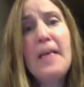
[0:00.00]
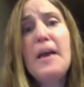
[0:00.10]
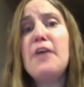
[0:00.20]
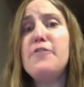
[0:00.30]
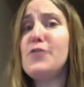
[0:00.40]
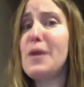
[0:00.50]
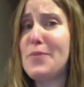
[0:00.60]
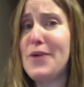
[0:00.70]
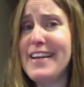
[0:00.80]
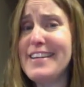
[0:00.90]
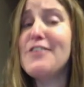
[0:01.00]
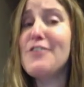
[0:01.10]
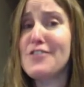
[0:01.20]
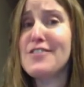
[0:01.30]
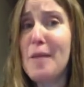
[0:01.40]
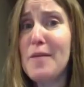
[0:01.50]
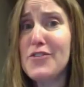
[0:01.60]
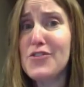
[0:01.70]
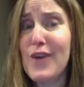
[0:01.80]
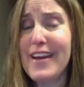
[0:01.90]
If you get pregnant, you're going to stop
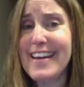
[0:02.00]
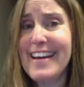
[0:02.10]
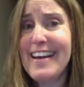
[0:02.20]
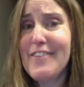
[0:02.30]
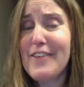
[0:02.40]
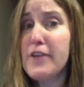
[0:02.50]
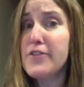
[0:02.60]
menstruating, right?